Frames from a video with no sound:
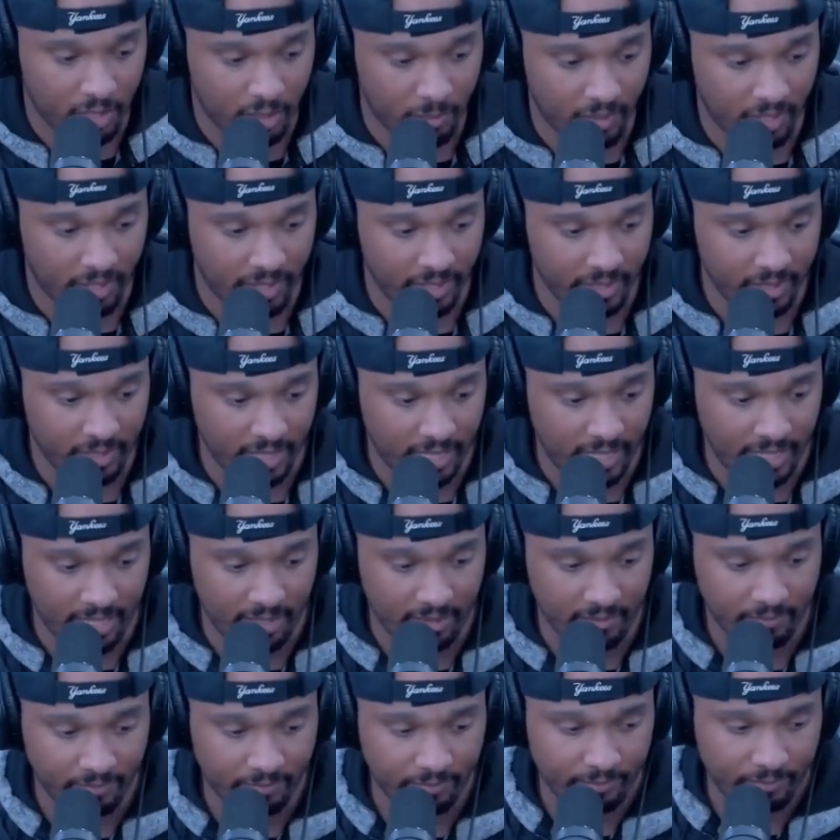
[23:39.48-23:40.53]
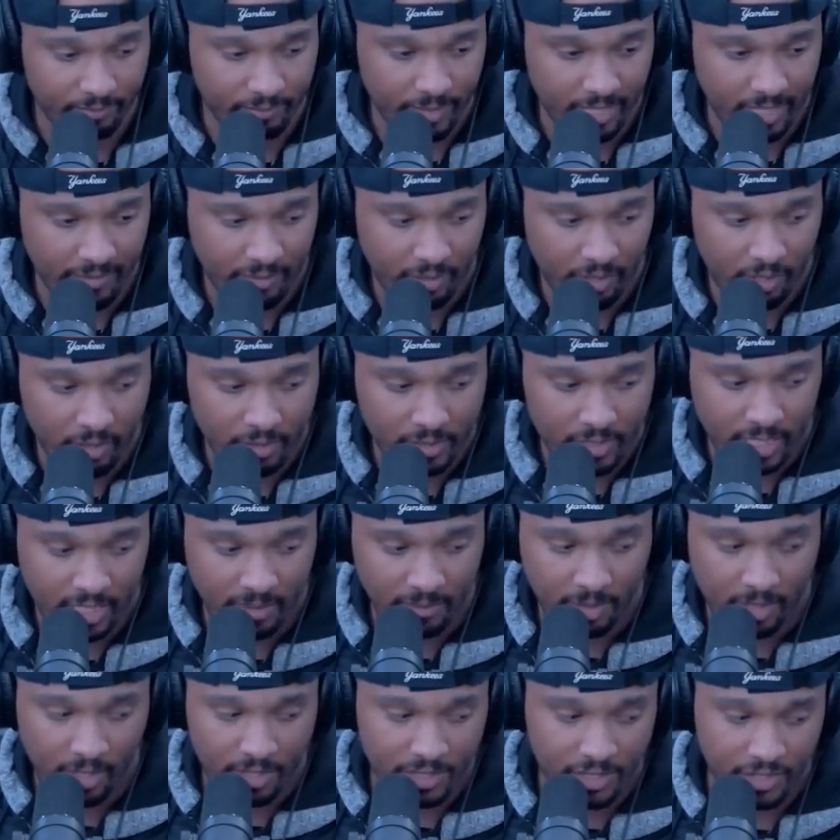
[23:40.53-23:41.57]
about it. I have a hard time
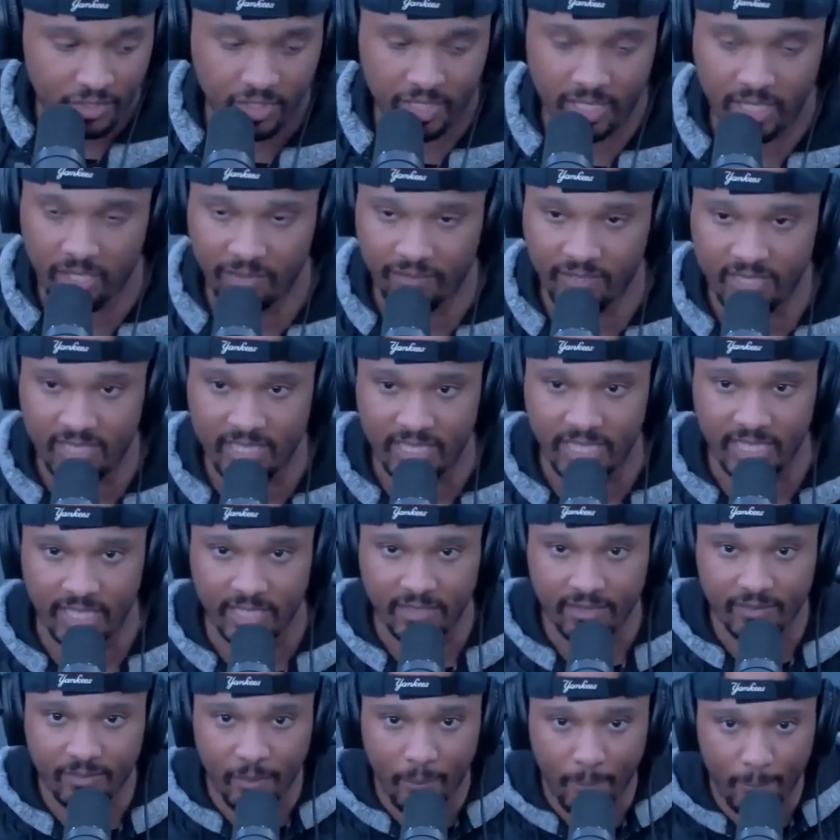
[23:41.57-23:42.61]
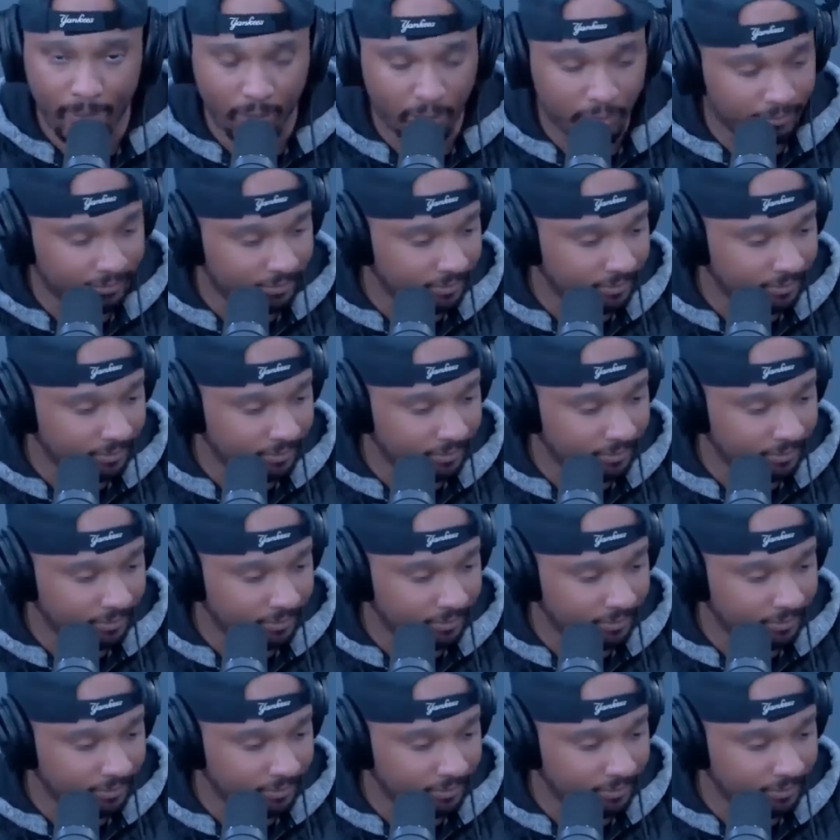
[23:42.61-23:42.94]
concentrating. If I see it, boom,